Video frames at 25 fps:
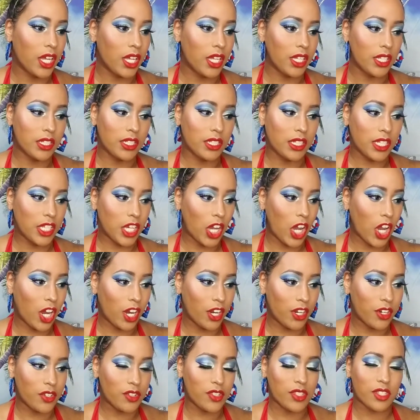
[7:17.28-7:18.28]

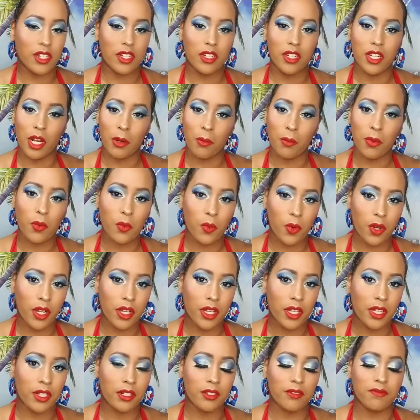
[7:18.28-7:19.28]
DR's
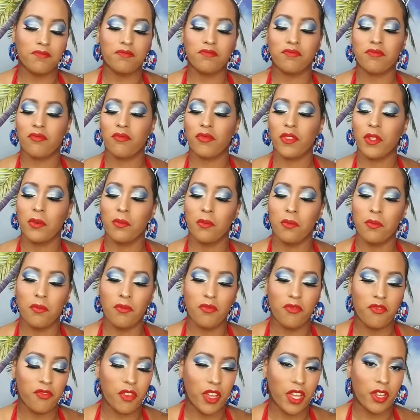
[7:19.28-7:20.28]
#1
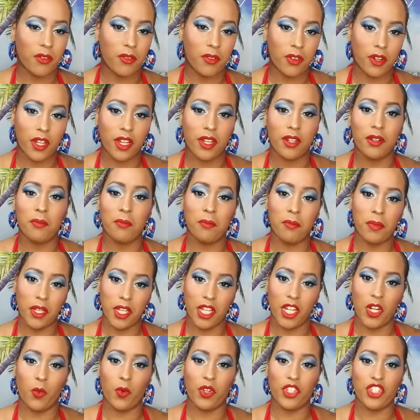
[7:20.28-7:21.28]
favorite beer,
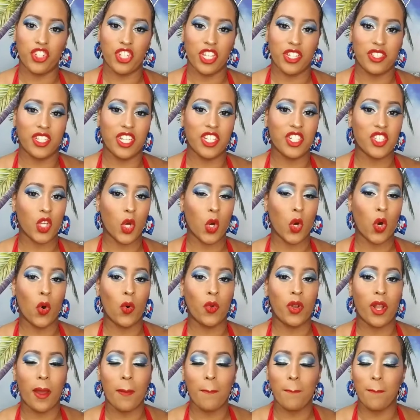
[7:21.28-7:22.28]
which is its own
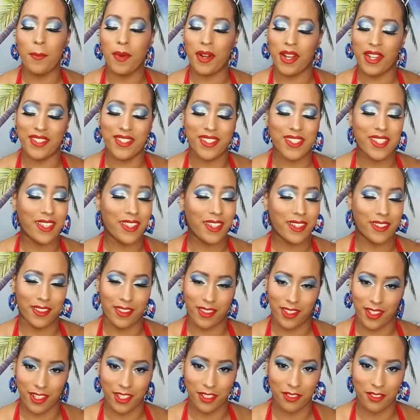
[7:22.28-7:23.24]
Presidente.